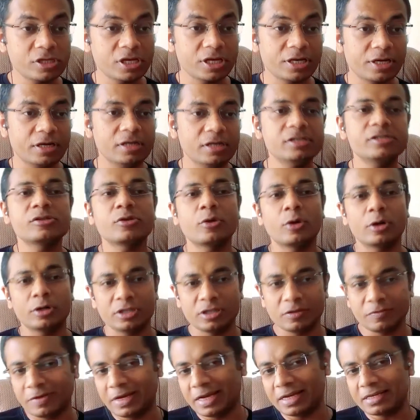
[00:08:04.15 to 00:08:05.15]
the adults got
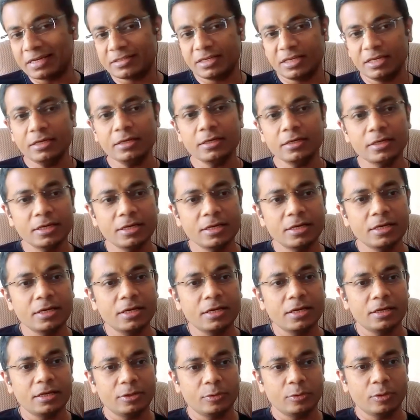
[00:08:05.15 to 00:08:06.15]
the vaccine,
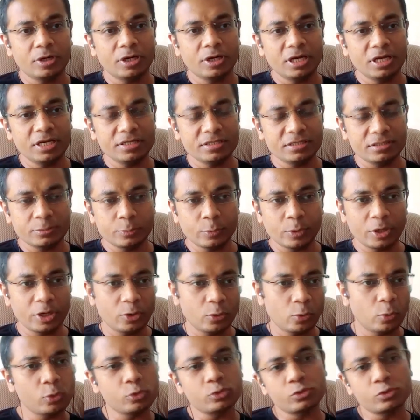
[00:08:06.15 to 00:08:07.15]
at least
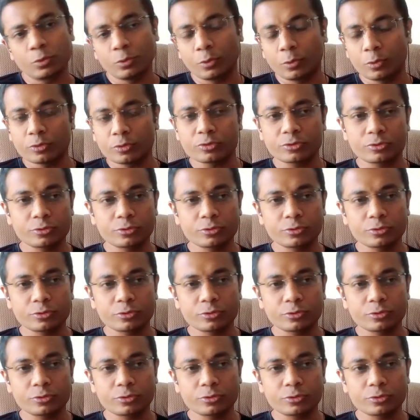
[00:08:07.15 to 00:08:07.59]
1 dose, 2 doses.